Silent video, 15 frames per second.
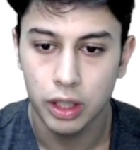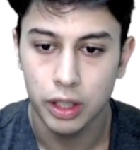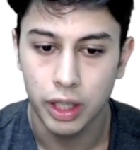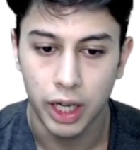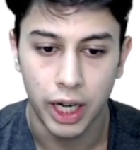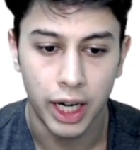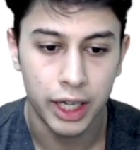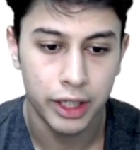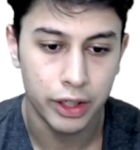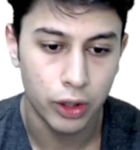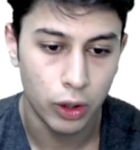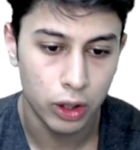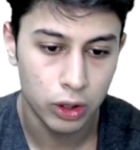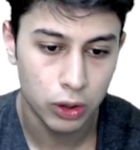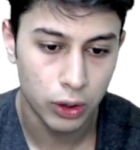and
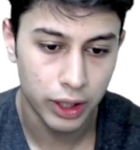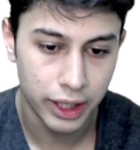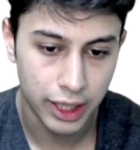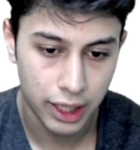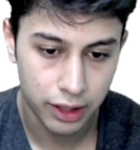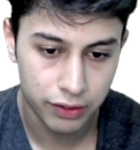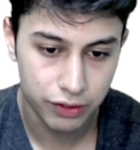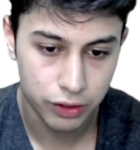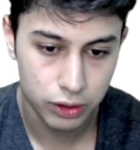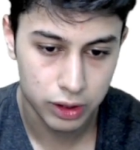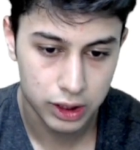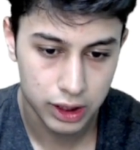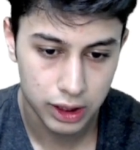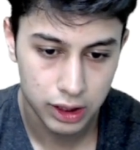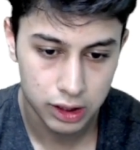non-contact
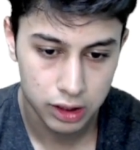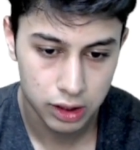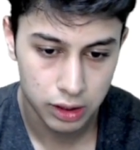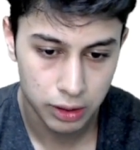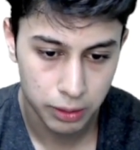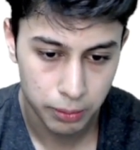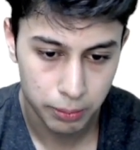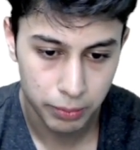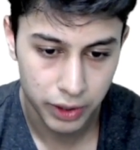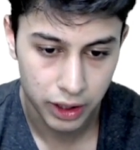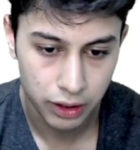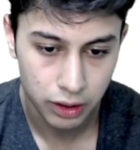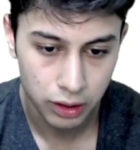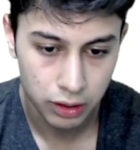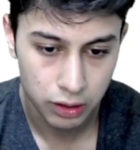forces
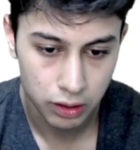mean